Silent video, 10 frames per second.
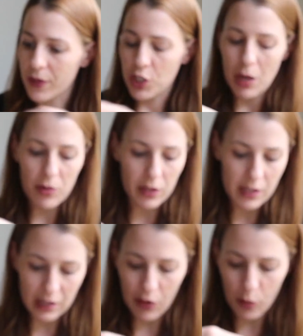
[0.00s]

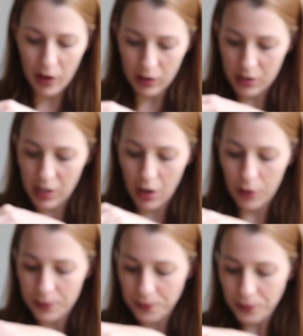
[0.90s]
Chamberlains Leather Milk.
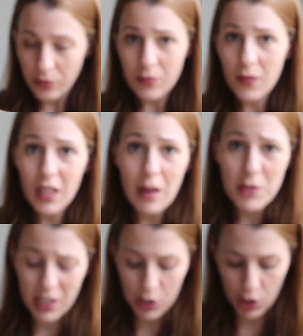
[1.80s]
So I'm
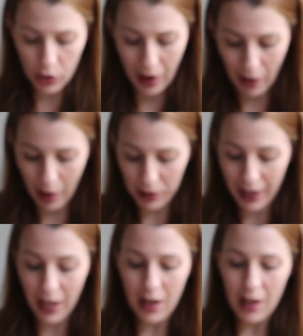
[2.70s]
just going to show you how I
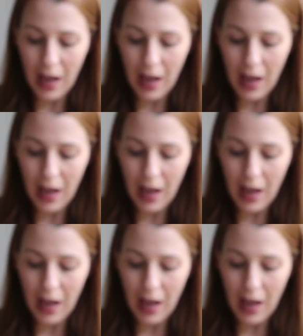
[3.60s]
applied it.